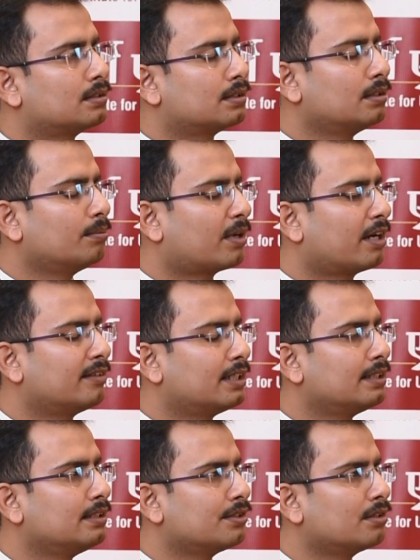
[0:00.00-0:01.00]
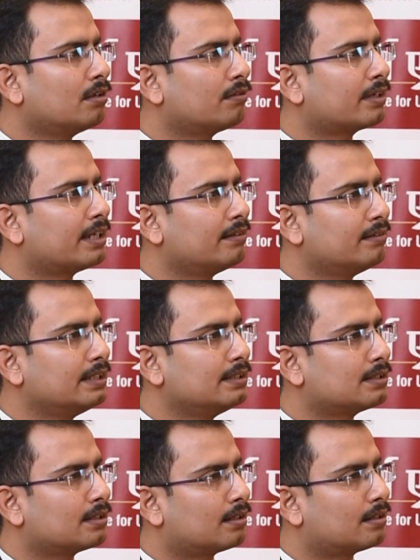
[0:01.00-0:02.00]
So the privatization of
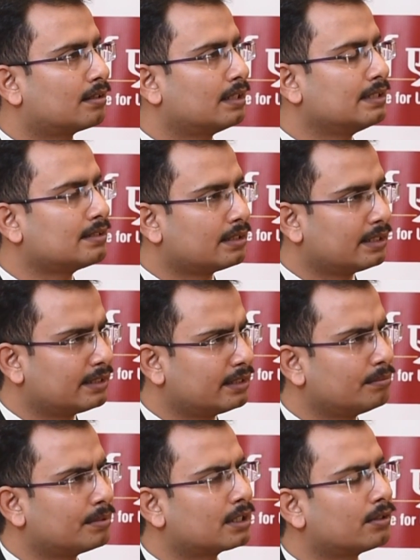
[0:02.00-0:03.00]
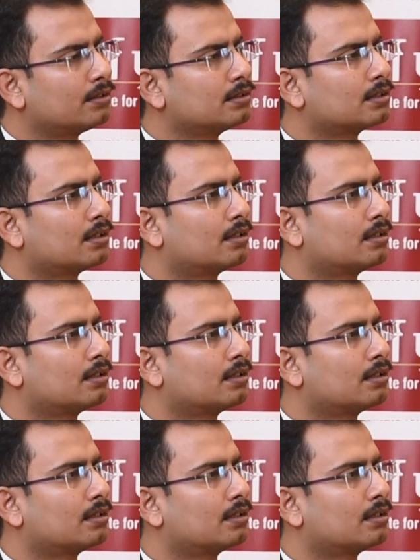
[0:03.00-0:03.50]
railways is needed because